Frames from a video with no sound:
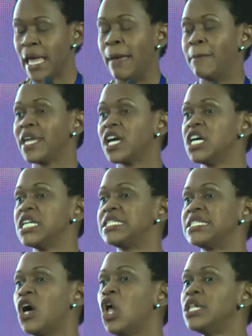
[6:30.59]
Because
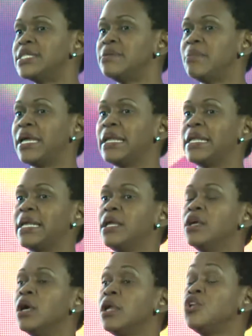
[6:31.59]
ultimately,
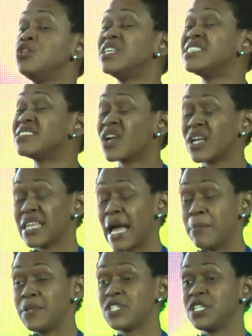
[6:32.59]
this
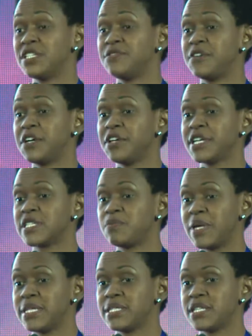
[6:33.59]
capital is very
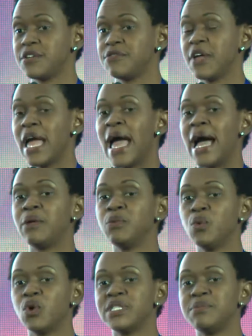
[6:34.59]
expensive, and we
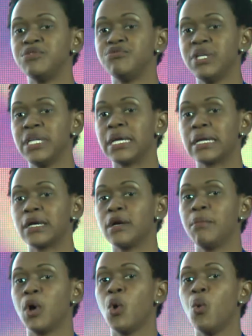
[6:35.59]
want to be really clear
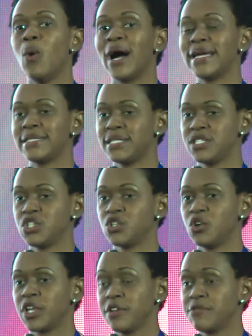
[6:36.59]
about why it is you're
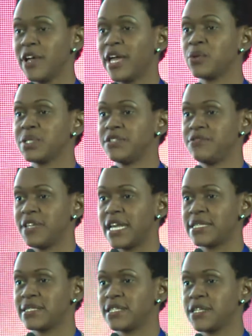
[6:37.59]
looking for equity
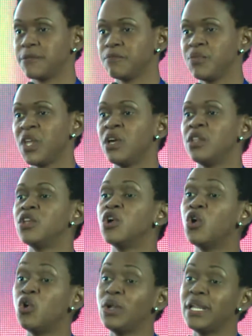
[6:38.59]
financing. The
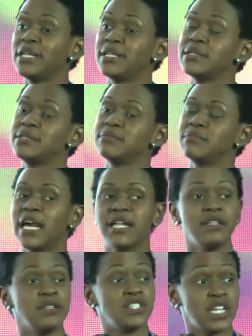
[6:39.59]
goal, ladies
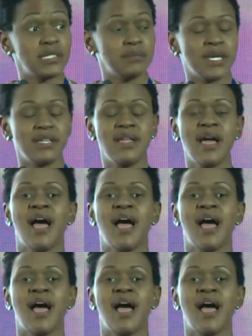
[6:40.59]
and gentlemen,